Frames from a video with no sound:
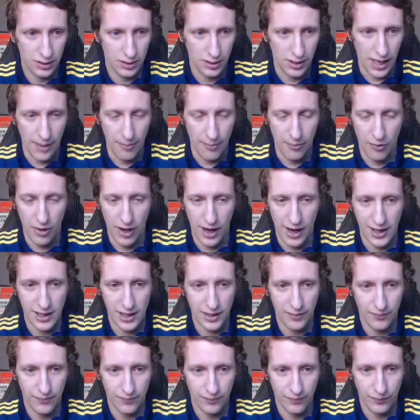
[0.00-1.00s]
Emre
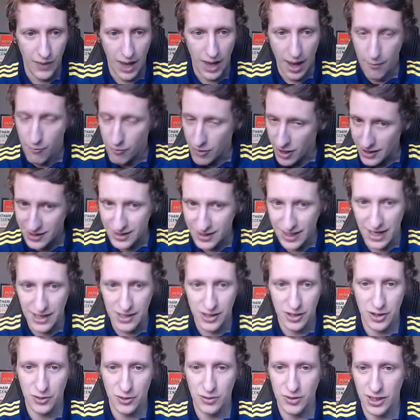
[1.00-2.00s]
signed a
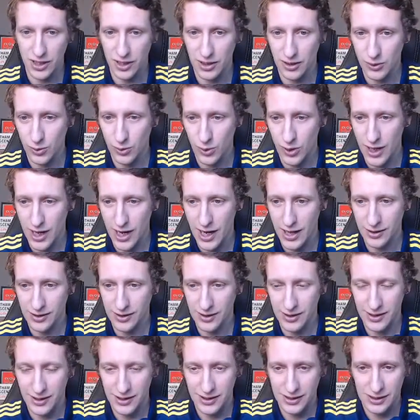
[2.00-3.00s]
new deal as well.
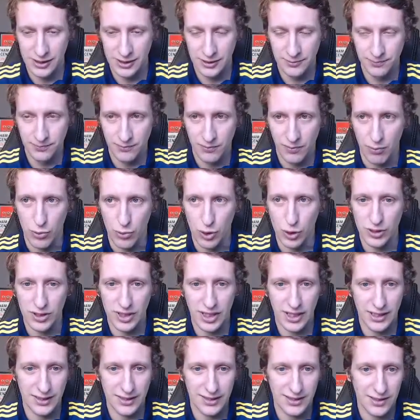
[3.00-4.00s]

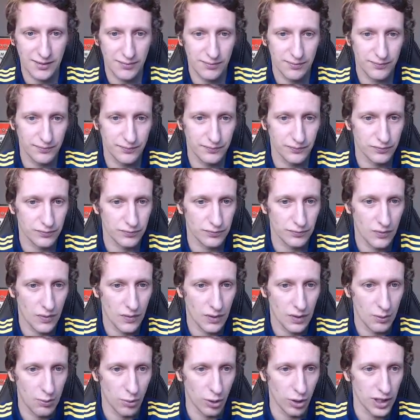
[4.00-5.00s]
Moses.
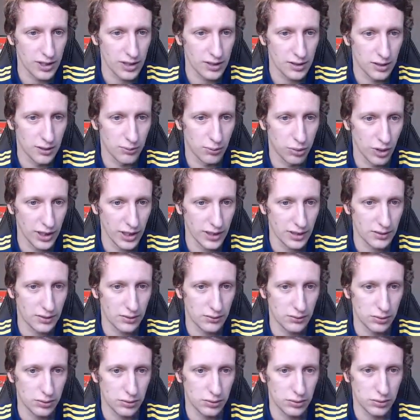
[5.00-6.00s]
Pull it.
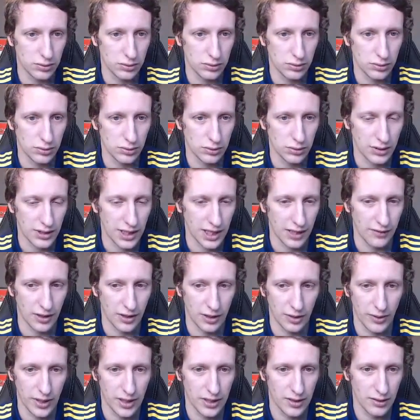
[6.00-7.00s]

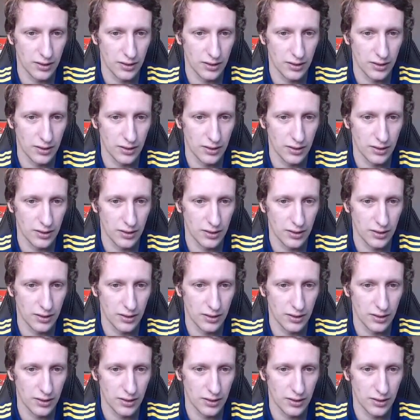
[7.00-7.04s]
Calvert-Lewin.